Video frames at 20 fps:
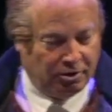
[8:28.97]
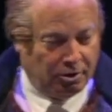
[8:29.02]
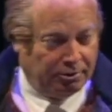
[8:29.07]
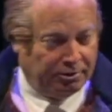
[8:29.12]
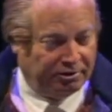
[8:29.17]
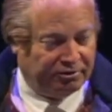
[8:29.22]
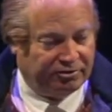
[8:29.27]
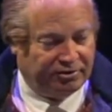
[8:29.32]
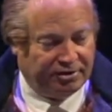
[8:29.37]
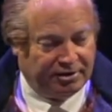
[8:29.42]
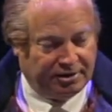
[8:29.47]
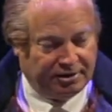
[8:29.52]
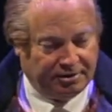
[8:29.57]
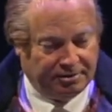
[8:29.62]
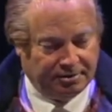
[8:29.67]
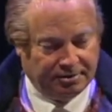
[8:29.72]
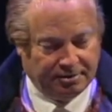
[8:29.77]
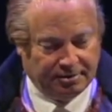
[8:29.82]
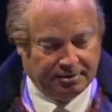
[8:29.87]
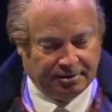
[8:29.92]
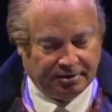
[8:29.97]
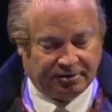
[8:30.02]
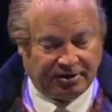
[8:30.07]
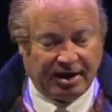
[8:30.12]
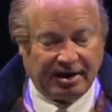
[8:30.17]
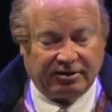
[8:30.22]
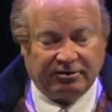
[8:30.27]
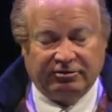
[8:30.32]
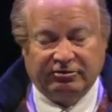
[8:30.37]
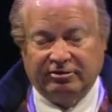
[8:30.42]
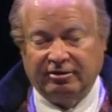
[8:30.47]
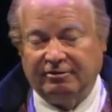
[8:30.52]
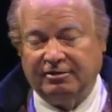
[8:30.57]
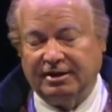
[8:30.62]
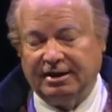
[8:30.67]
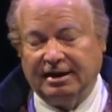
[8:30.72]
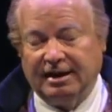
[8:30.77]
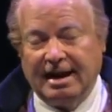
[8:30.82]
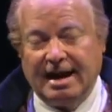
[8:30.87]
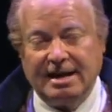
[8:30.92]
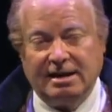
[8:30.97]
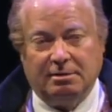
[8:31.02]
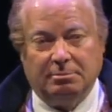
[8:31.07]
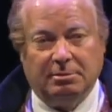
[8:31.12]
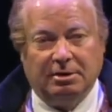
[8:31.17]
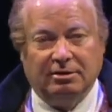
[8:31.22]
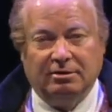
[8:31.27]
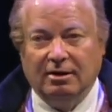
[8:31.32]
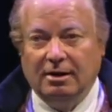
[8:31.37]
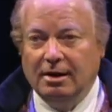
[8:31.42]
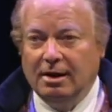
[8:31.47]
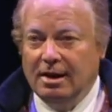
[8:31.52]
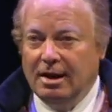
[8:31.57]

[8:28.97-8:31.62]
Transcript: known as the texts of the Enlightenment.